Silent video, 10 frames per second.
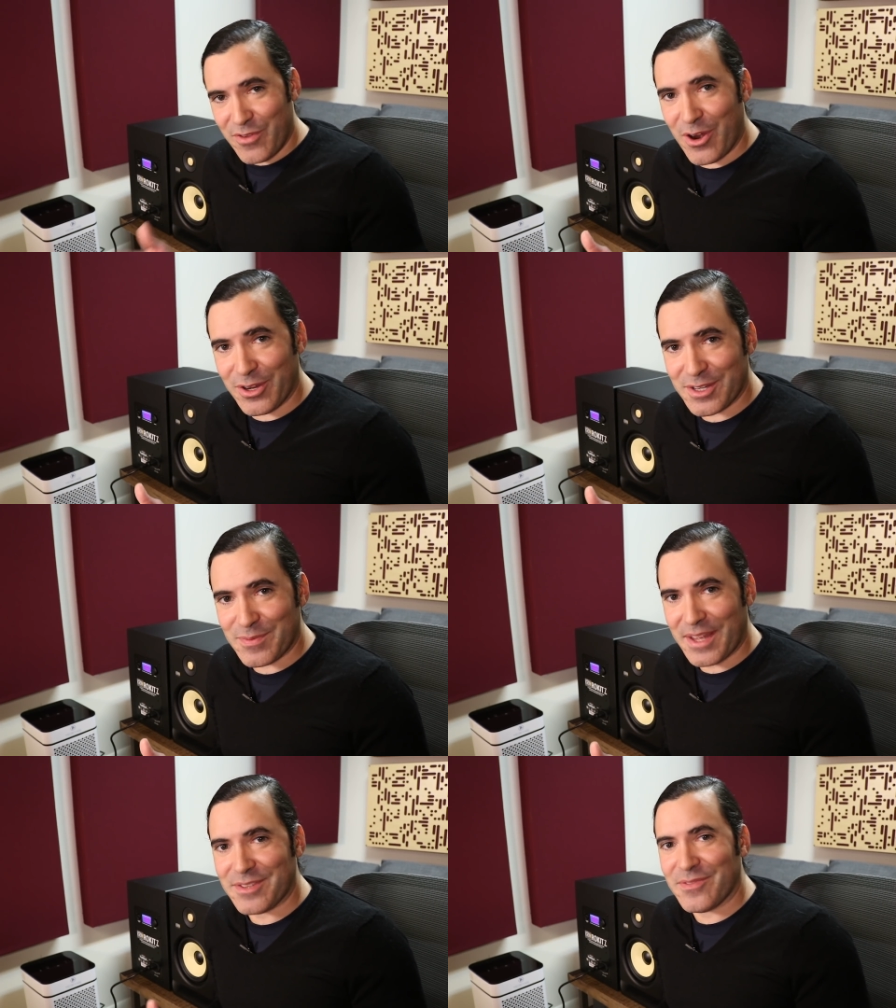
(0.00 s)
very
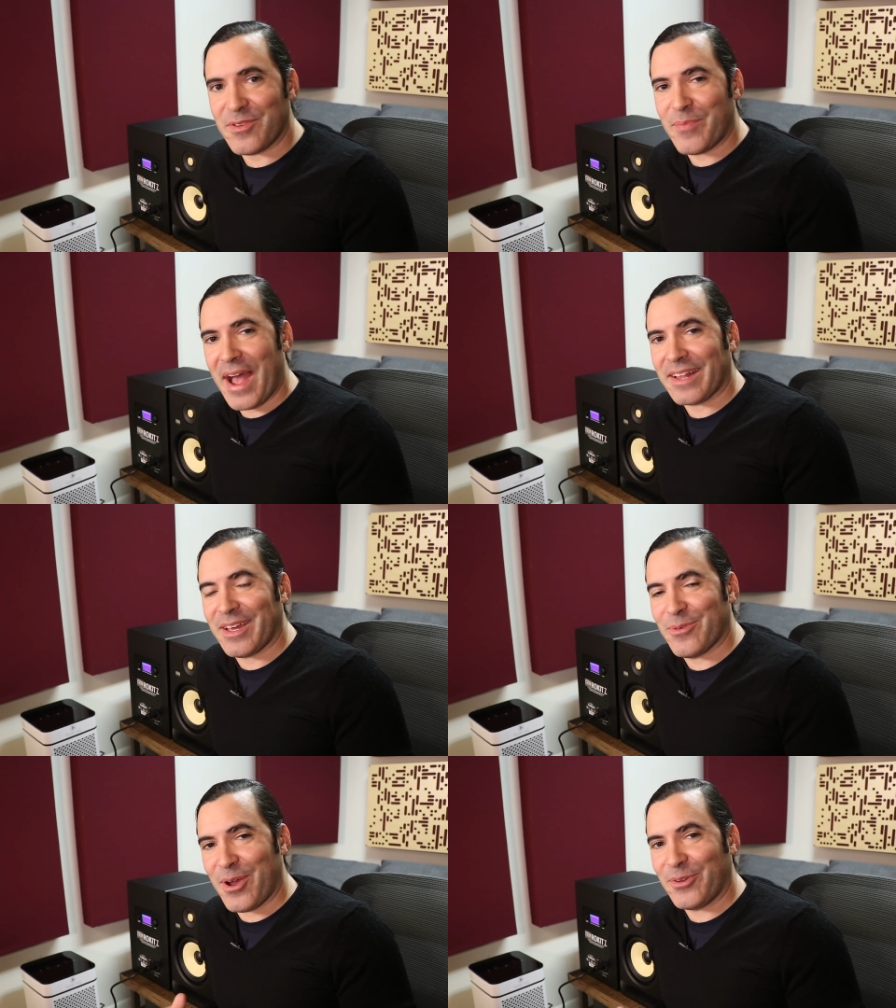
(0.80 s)
expensive back
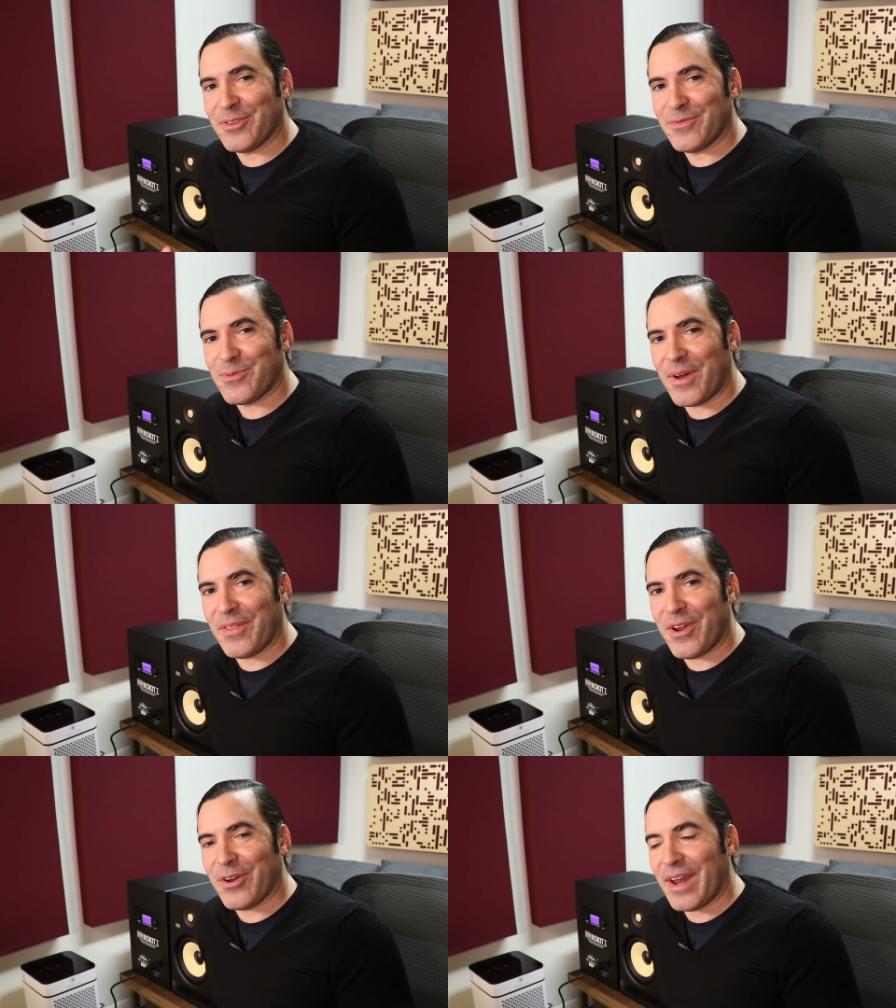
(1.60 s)
then relative to
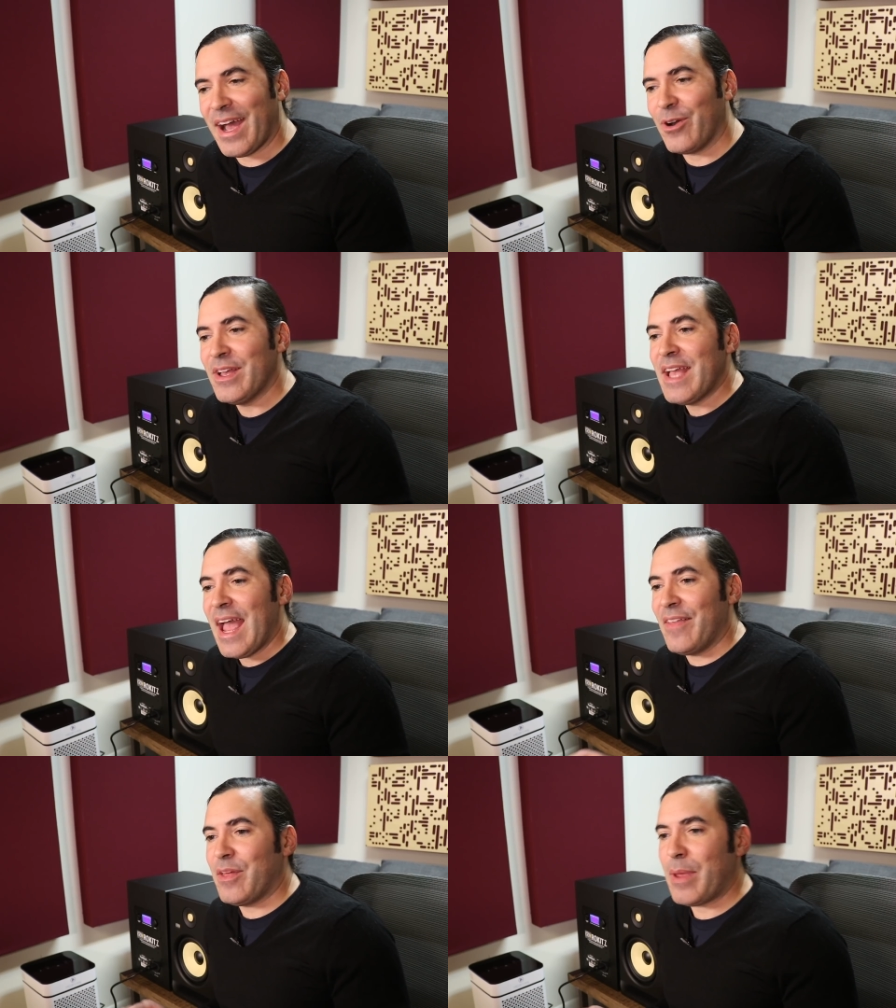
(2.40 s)
what they are now,
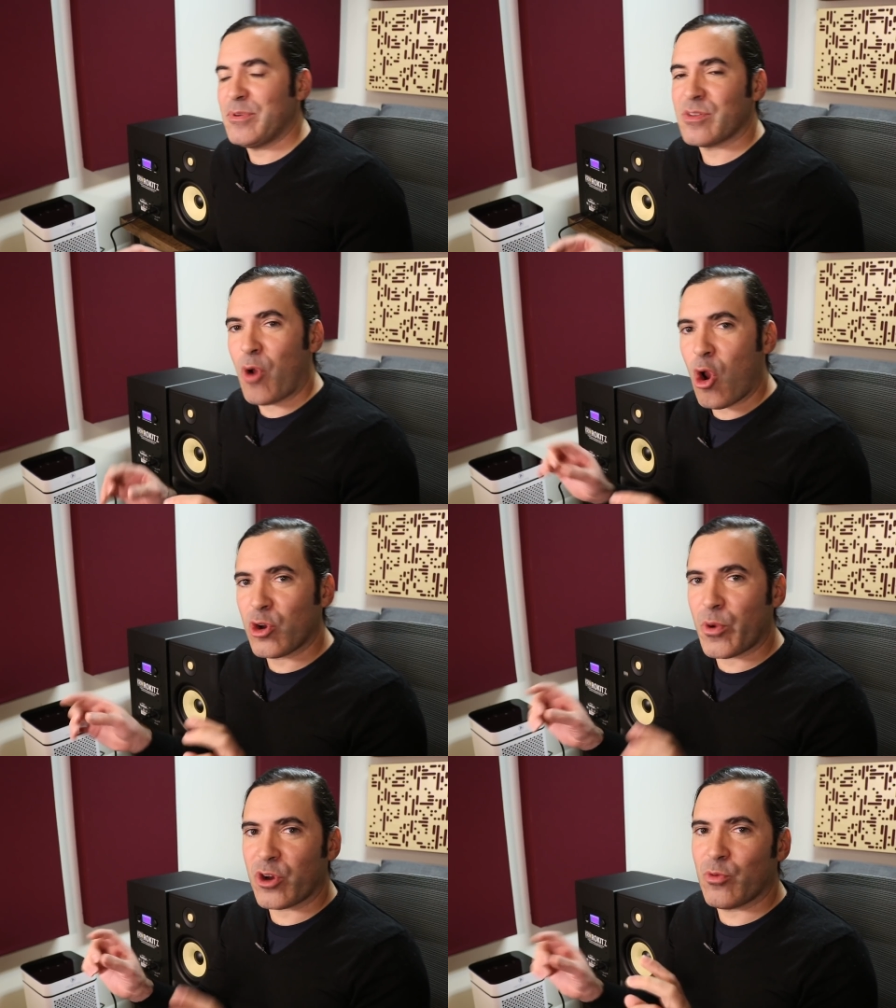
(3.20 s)
and then maybe some
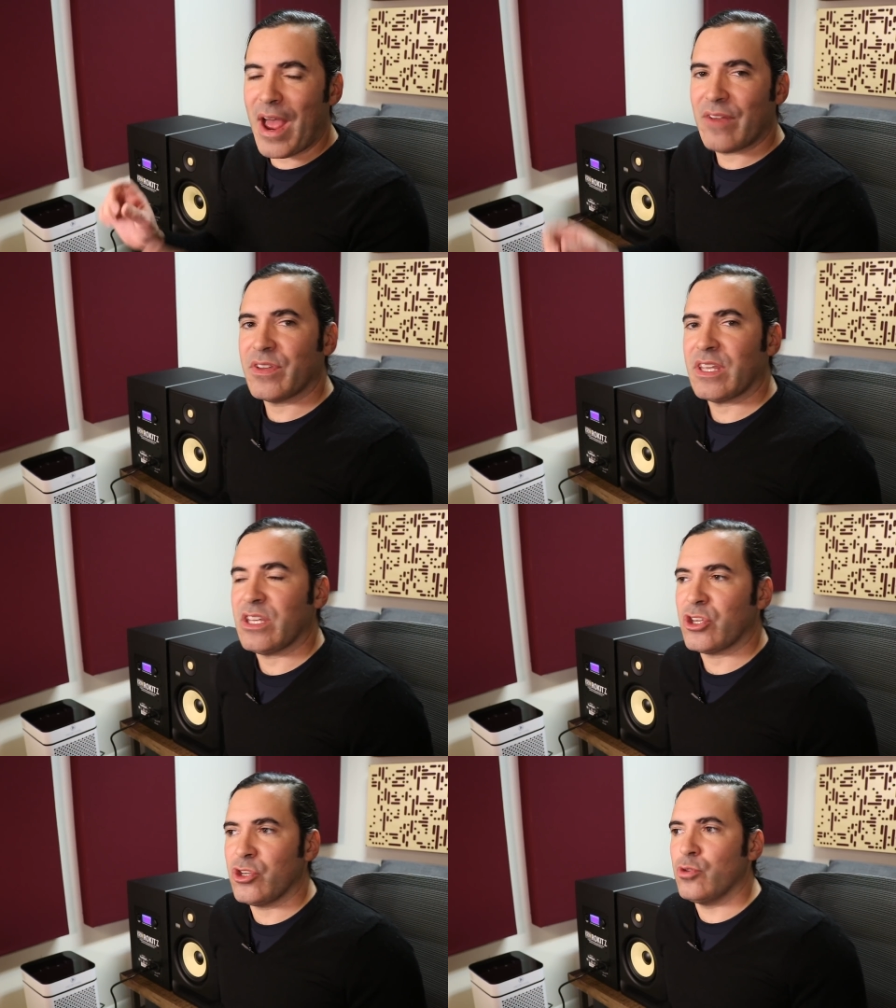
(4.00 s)
hardware graphic
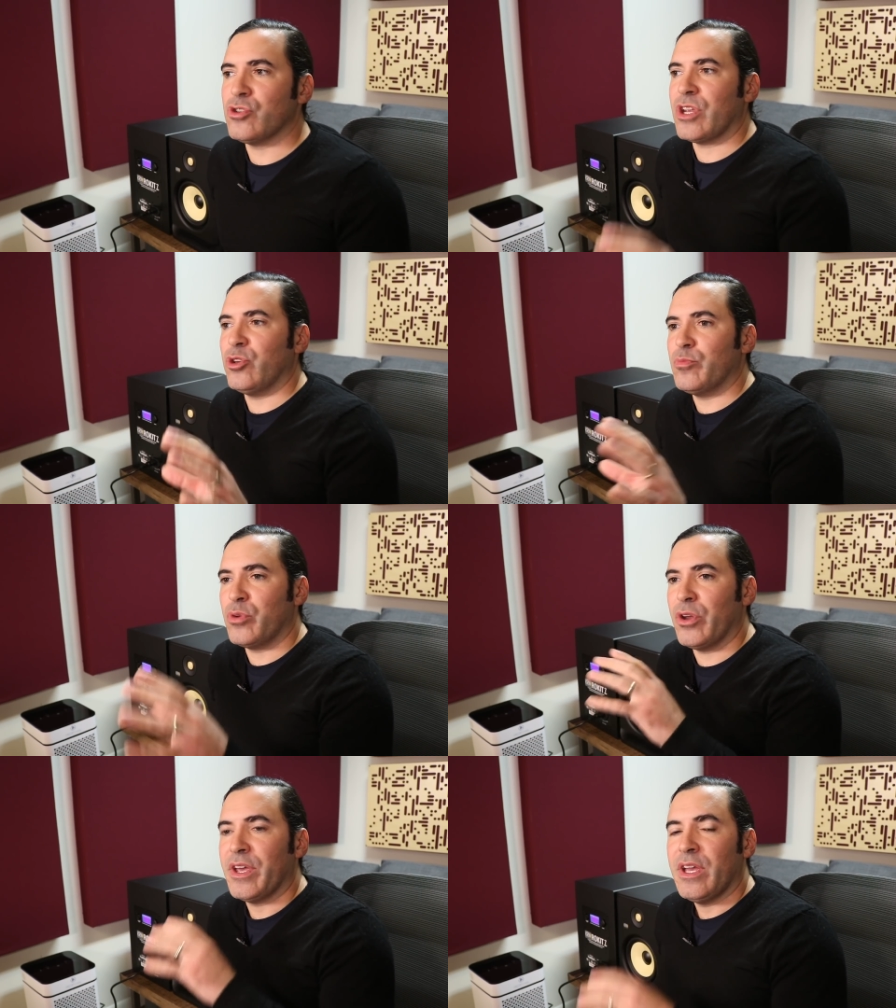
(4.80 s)
EQs that you'd
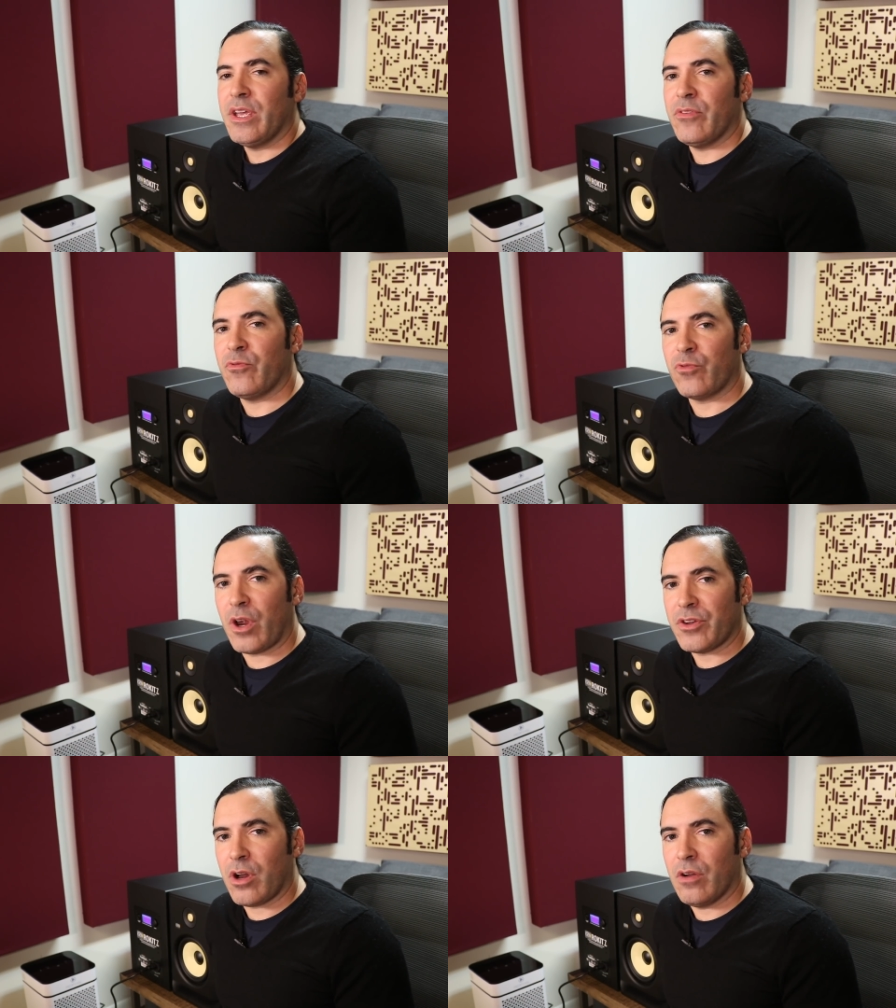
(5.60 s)
put in
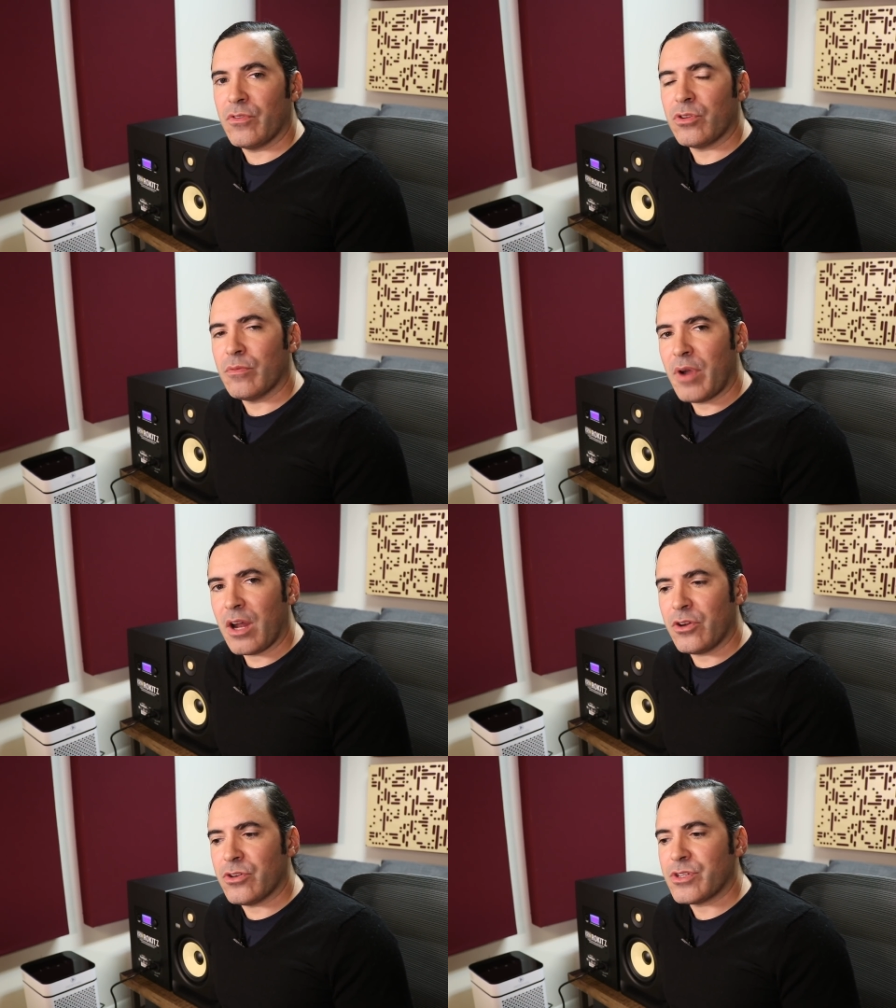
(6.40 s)
front of your
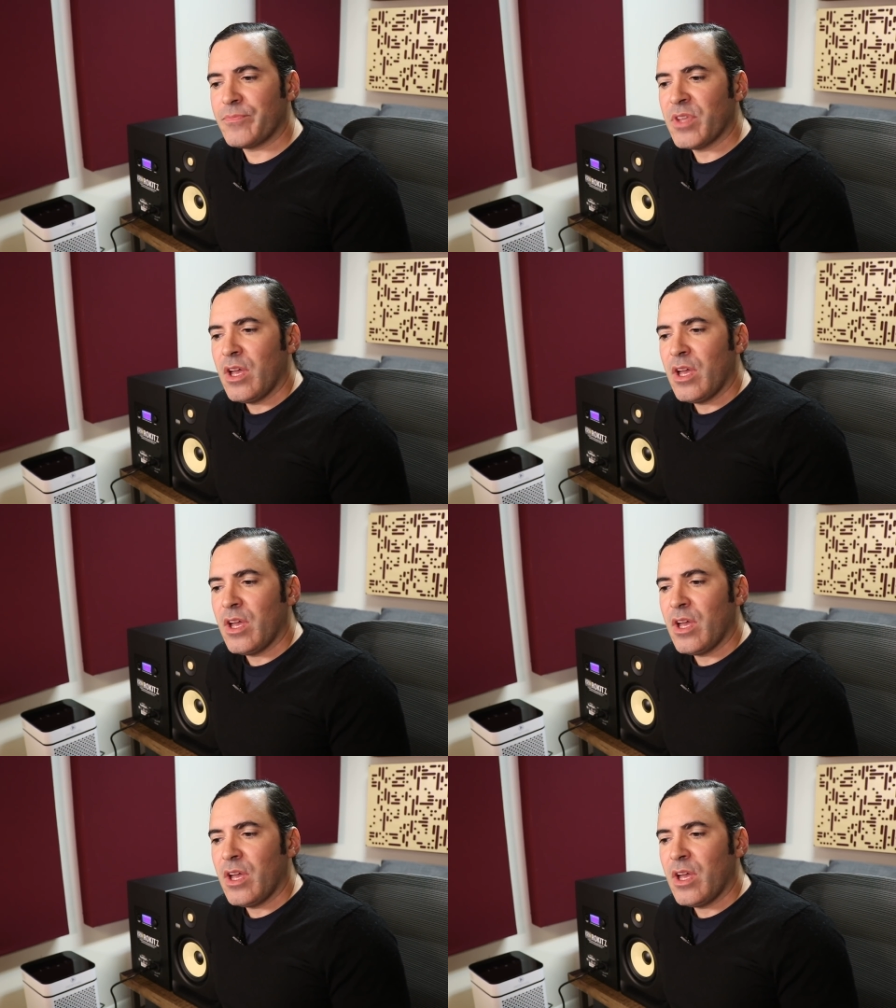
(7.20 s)
monitors.